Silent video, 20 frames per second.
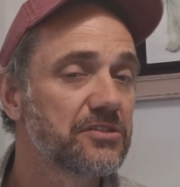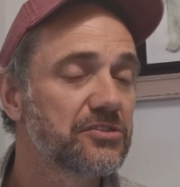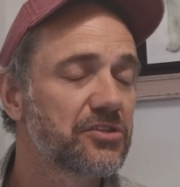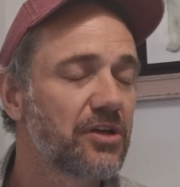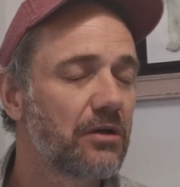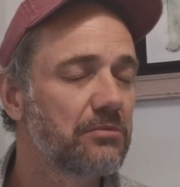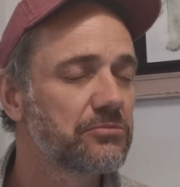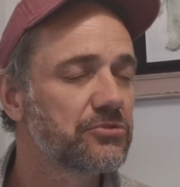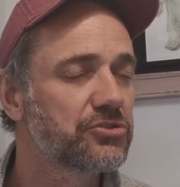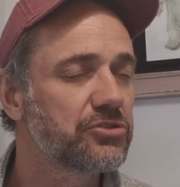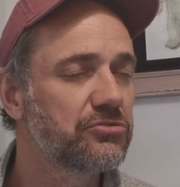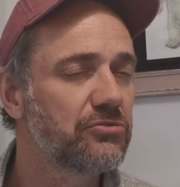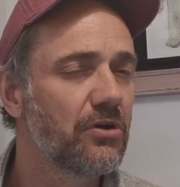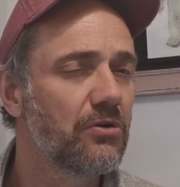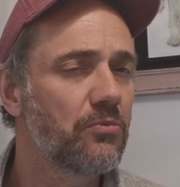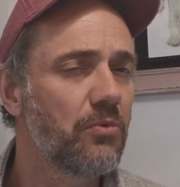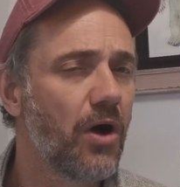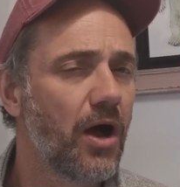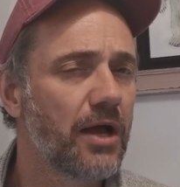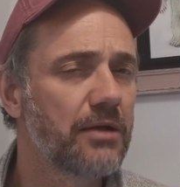So I'm
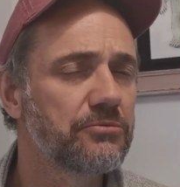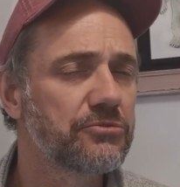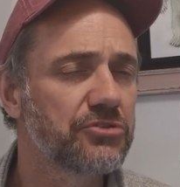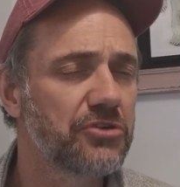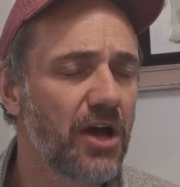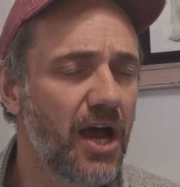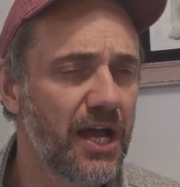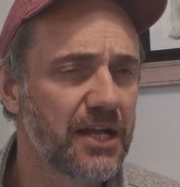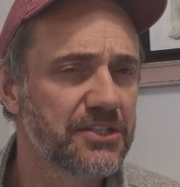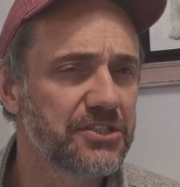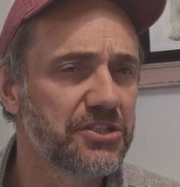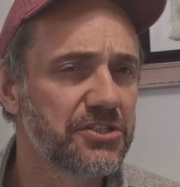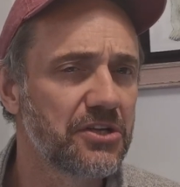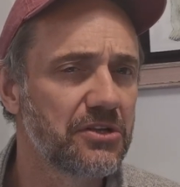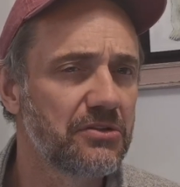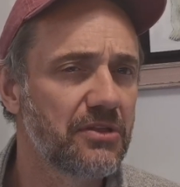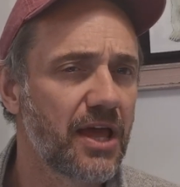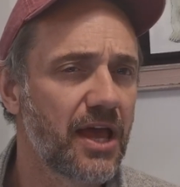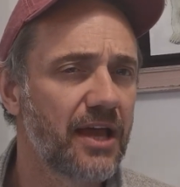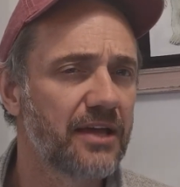what I'm trying to
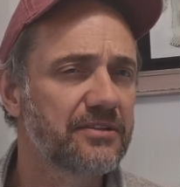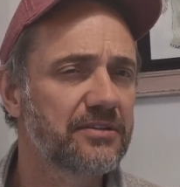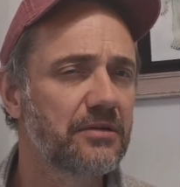do there